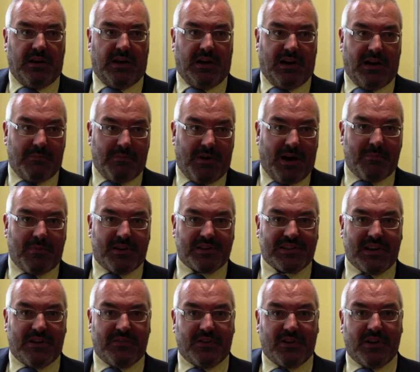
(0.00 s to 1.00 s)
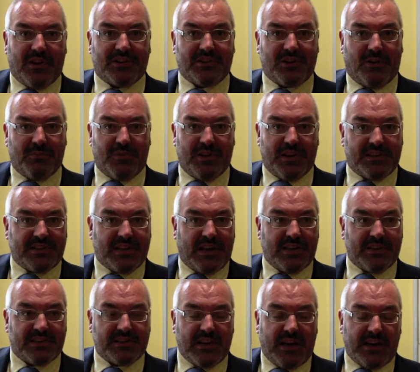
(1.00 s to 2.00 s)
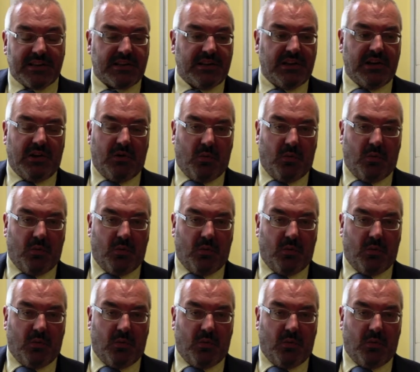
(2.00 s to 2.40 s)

I myself have got a top year 10 set.